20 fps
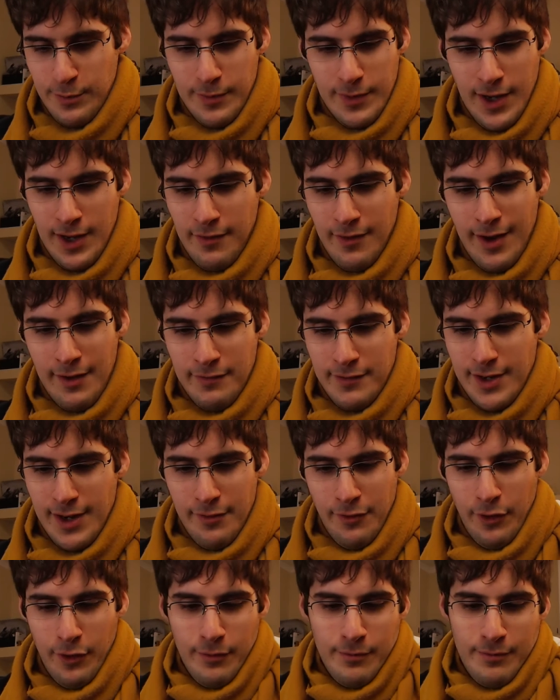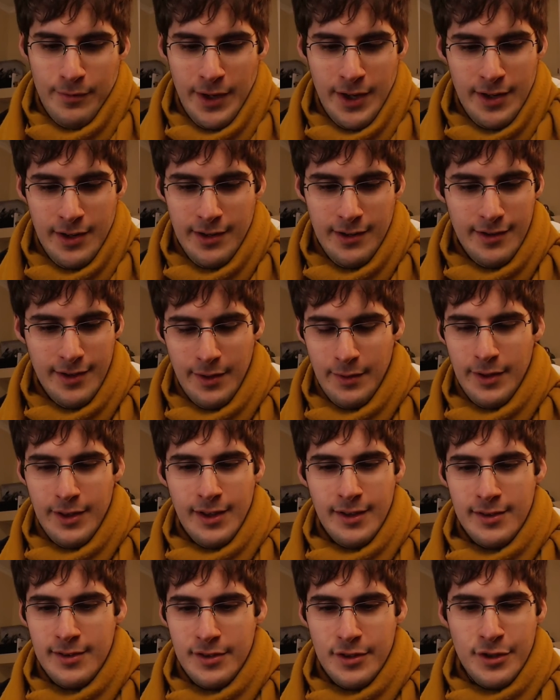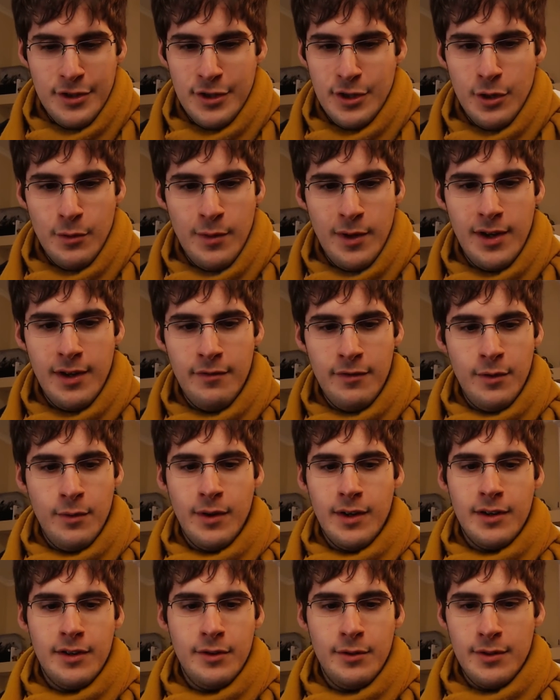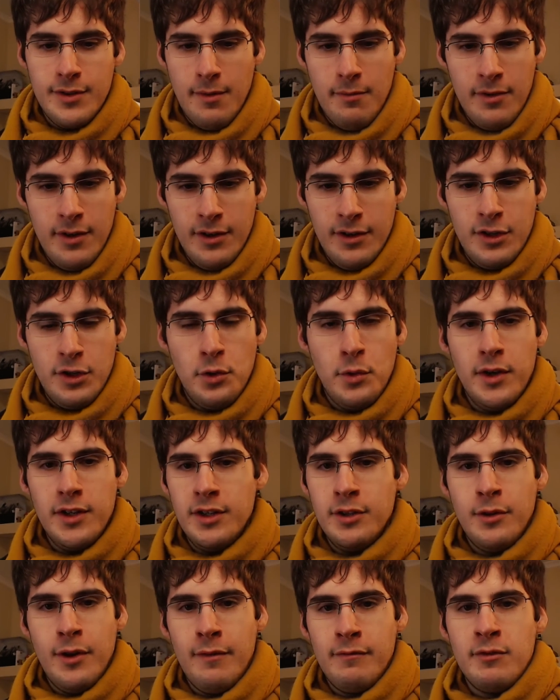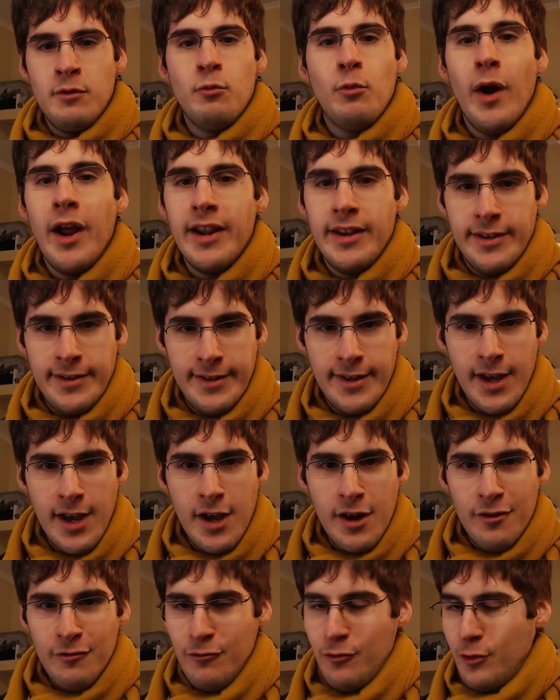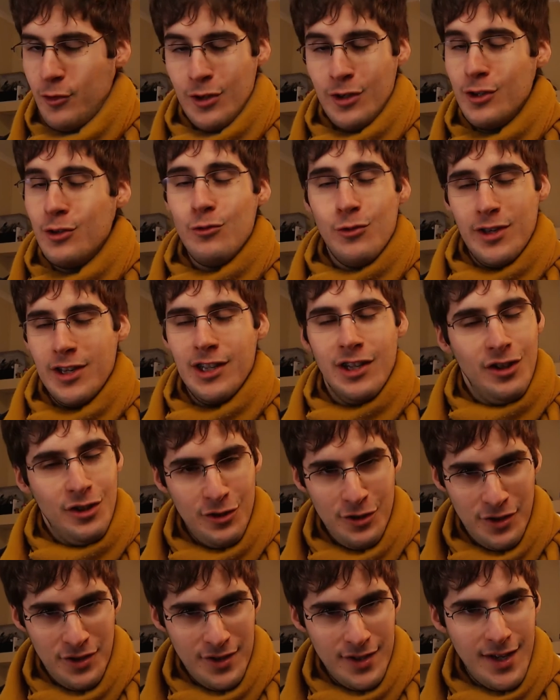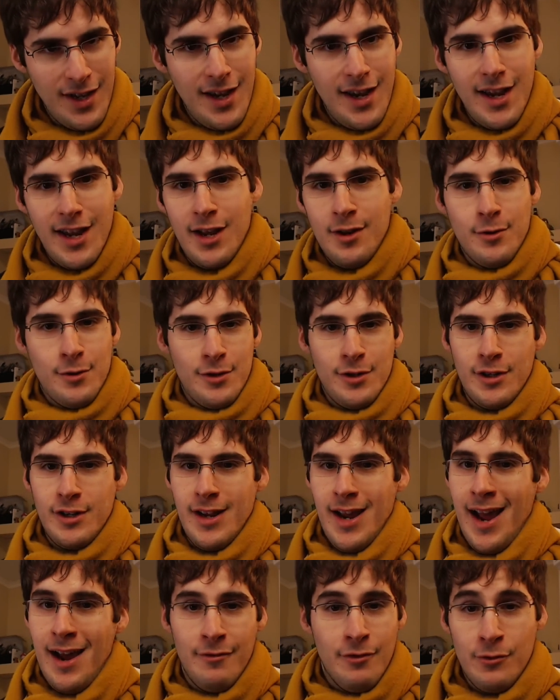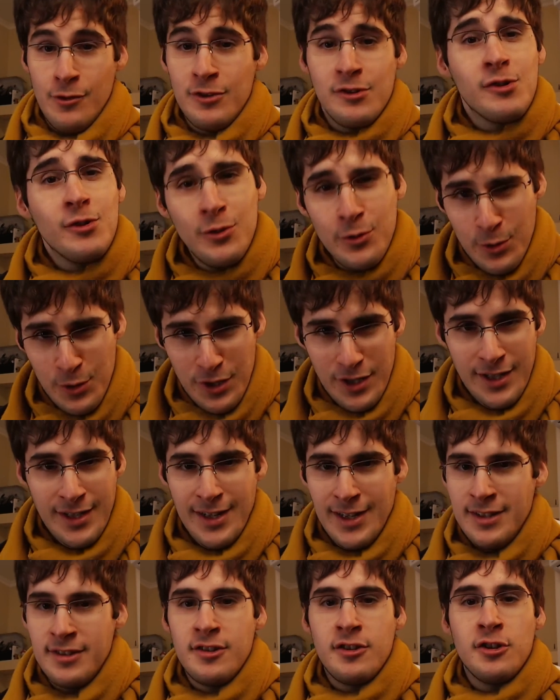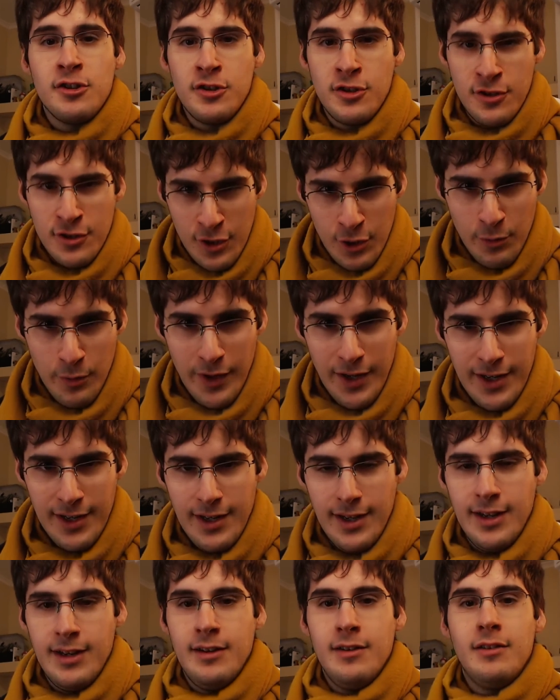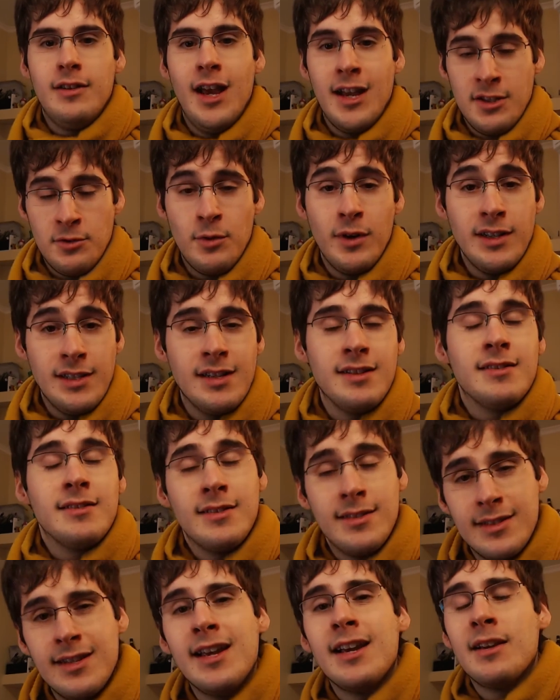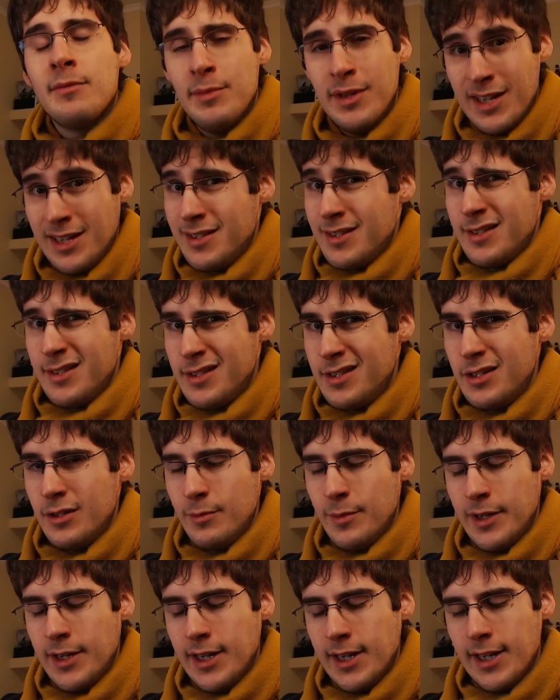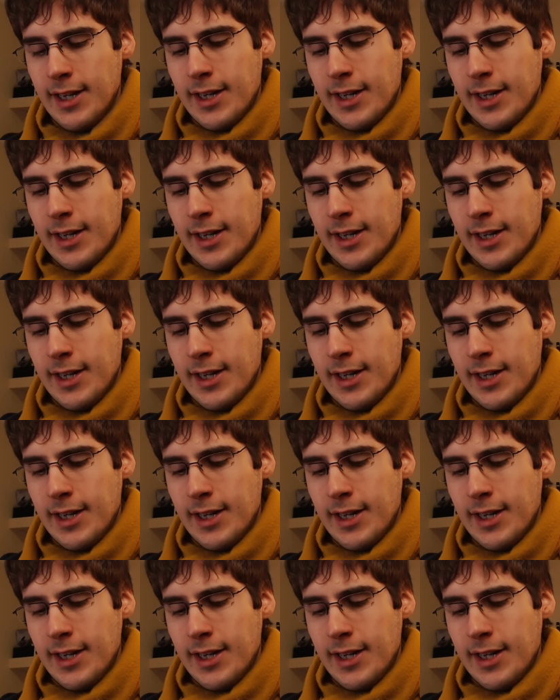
I, have never been. I mean, that's just stupid. If you want to do something, do it. You don't have to wait for the New Year's in order to have a resolution. It's just stupid, and that's why it doesn't stick because it's stupid.